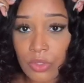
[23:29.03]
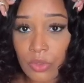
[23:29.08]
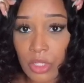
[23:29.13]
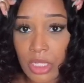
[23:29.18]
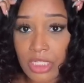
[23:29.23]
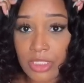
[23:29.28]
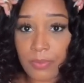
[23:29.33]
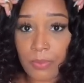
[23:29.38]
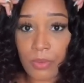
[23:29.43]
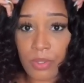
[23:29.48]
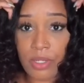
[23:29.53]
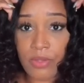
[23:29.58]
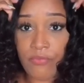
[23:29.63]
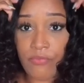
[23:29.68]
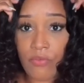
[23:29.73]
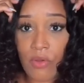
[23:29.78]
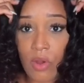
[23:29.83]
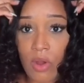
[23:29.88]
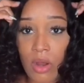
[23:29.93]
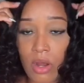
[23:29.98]
it's pretty
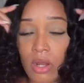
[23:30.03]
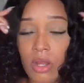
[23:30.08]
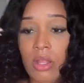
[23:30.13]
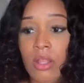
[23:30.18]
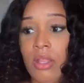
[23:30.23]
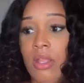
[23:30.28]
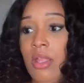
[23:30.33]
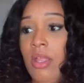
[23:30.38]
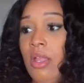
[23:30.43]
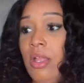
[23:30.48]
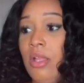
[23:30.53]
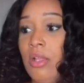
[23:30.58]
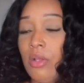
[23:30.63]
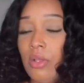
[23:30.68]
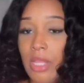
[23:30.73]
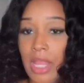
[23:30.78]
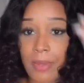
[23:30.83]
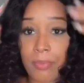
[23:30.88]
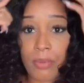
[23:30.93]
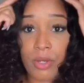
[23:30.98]
far,
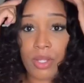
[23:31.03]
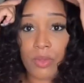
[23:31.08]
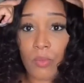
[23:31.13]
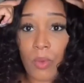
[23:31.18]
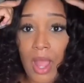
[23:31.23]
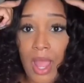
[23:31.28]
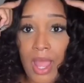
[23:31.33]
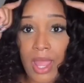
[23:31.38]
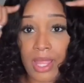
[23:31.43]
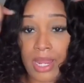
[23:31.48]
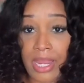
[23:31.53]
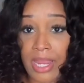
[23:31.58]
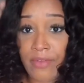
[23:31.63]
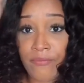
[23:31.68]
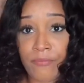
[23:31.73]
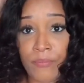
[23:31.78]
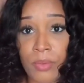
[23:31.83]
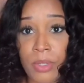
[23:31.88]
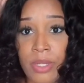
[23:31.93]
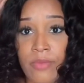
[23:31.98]
like pretty wide
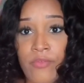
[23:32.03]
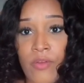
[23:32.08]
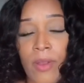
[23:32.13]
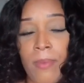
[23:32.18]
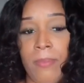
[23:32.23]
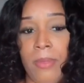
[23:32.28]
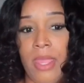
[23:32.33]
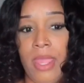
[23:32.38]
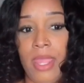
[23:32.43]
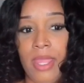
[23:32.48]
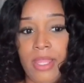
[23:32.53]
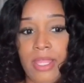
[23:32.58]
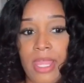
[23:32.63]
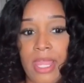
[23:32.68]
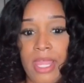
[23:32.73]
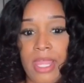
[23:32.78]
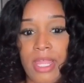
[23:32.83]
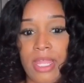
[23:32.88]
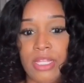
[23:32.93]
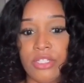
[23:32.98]
and pretty far back,
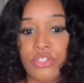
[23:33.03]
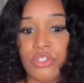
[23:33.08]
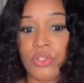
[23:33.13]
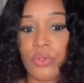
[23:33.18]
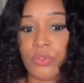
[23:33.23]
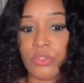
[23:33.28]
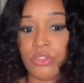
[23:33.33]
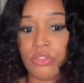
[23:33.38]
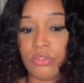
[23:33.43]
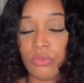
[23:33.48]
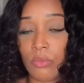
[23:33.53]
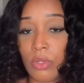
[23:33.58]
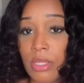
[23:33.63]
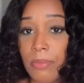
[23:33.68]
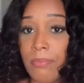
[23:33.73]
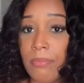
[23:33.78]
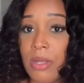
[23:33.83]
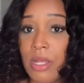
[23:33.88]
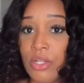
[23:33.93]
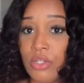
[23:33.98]
and so it's 3
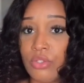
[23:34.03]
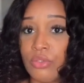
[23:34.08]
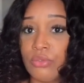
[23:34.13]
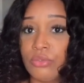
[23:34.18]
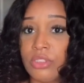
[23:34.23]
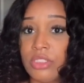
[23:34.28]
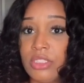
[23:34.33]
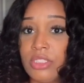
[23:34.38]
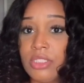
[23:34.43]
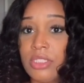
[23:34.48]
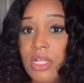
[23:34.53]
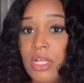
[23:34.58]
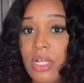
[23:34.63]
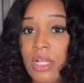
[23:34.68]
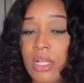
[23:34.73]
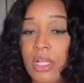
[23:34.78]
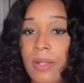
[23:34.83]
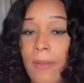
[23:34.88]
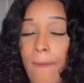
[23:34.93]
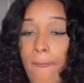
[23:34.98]
bundles. It's
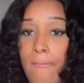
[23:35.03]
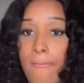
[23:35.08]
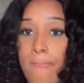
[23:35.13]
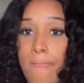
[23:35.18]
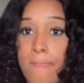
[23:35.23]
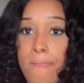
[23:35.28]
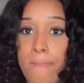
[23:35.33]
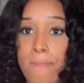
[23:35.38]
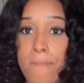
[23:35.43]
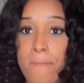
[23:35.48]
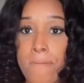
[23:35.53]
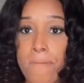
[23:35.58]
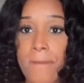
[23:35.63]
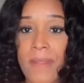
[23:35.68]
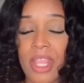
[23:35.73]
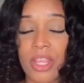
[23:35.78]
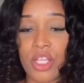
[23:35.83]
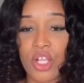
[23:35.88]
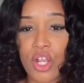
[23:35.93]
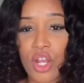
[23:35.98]
the
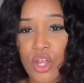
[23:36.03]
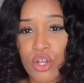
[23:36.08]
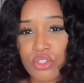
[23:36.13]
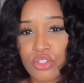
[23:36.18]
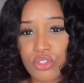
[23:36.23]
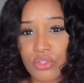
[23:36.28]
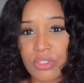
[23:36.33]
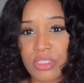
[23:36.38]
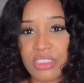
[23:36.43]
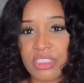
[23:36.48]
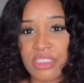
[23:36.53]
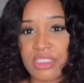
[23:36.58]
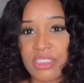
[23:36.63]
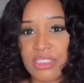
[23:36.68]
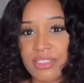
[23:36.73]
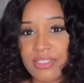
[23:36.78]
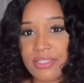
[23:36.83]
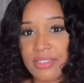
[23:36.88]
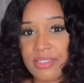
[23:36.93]
closure is